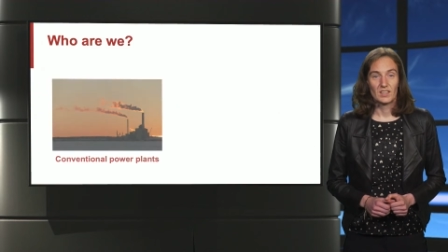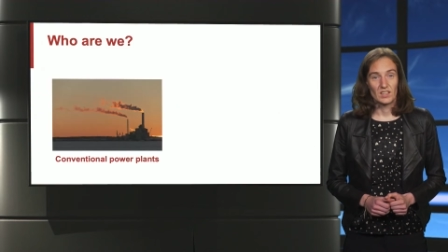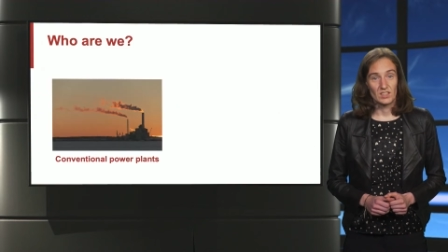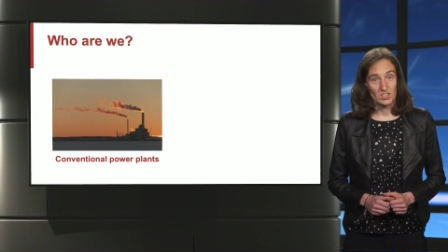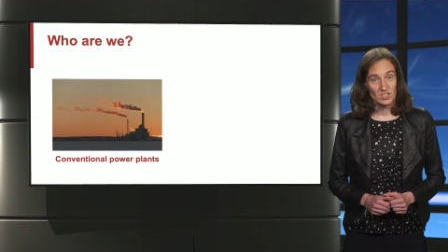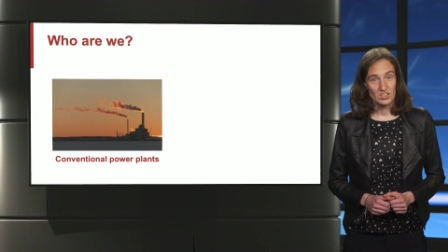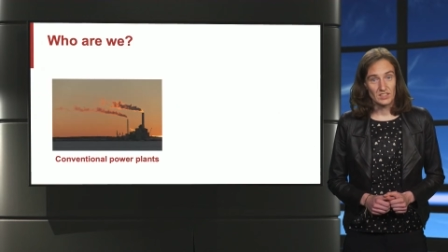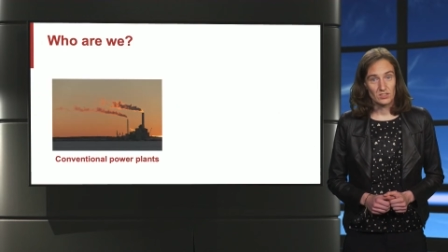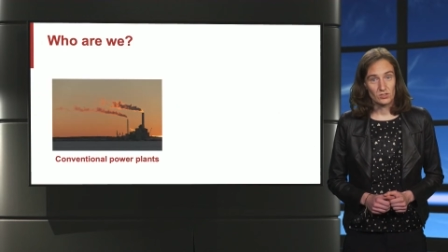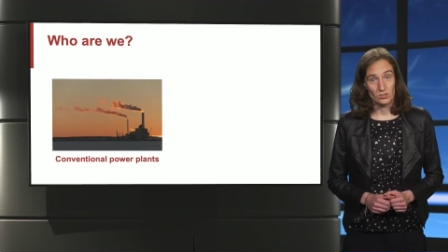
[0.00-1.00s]

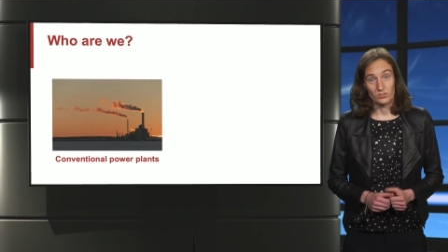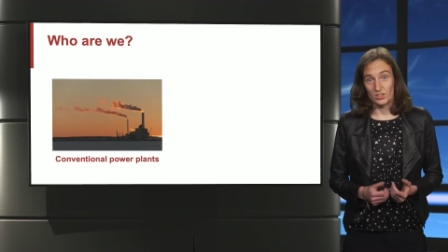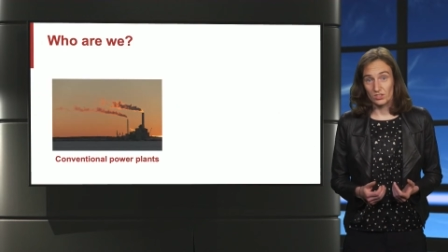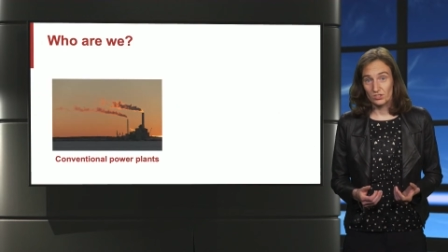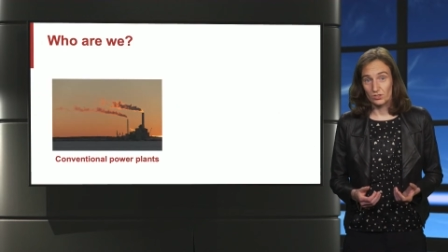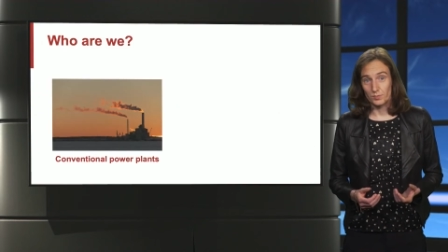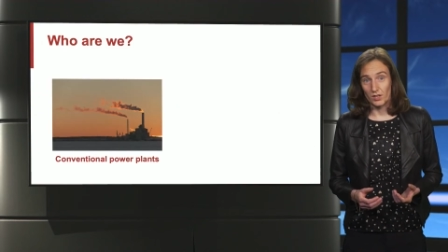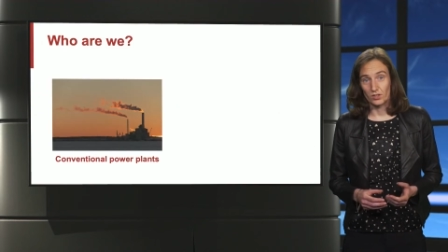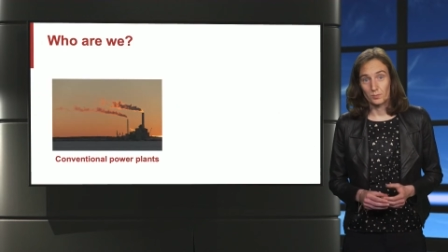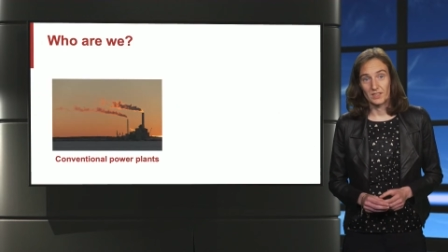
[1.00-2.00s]
Initially, conventional
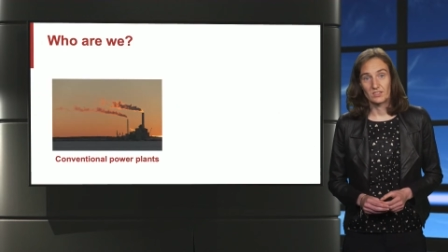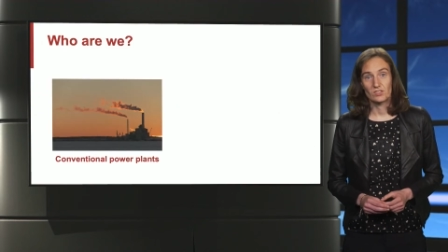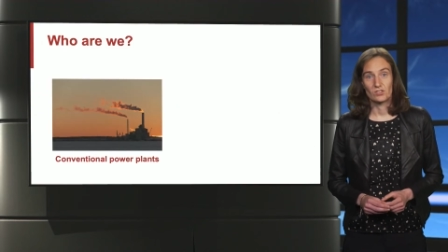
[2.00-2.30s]
power plants